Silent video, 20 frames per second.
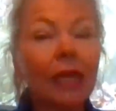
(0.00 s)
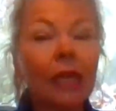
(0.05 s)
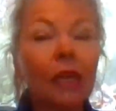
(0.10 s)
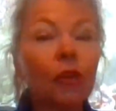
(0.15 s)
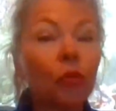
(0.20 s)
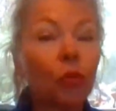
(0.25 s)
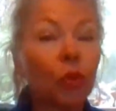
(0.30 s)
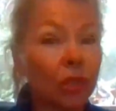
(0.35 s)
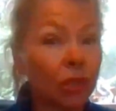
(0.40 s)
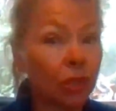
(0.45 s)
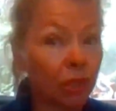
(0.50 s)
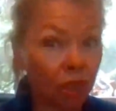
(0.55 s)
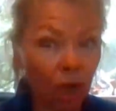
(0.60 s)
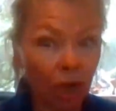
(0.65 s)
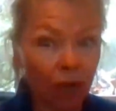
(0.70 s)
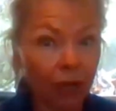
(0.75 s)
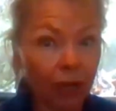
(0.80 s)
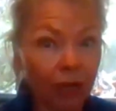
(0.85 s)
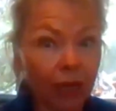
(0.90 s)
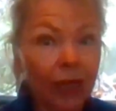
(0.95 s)
it was
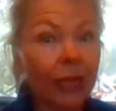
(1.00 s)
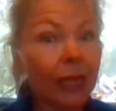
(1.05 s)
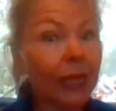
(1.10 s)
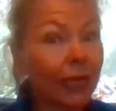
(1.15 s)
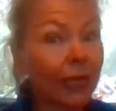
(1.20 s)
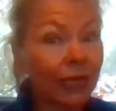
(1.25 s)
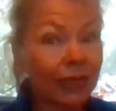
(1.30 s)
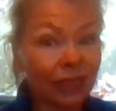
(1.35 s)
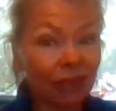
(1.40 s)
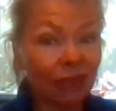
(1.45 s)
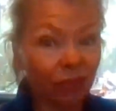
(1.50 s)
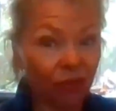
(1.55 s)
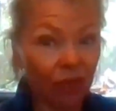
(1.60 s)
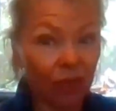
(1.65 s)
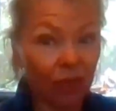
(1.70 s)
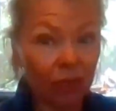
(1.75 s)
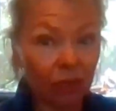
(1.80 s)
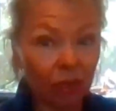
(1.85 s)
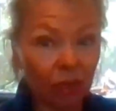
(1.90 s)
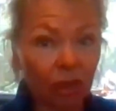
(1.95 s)
dark. It gets
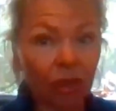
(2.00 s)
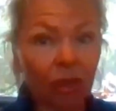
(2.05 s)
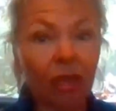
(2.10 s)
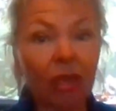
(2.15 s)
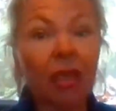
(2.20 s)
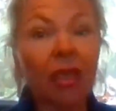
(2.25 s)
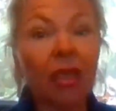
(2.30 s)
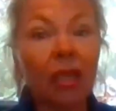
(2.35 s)
very dark